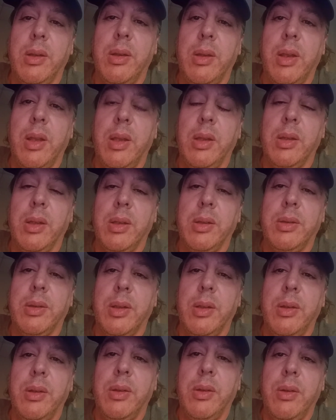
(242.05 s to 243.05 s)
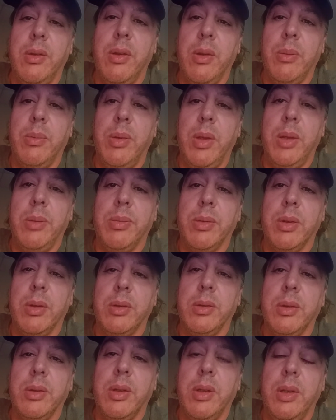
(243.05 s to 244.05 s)
they listen to the
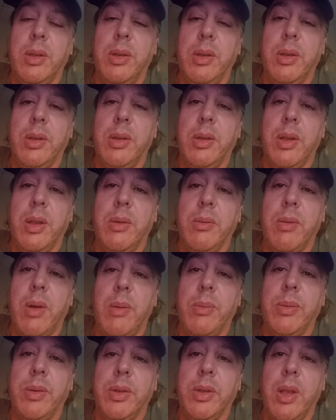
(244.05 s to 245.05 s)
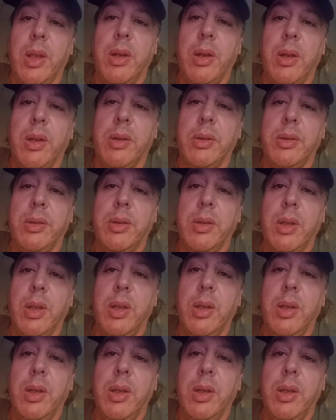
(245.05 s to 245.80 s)
people, and they represent us.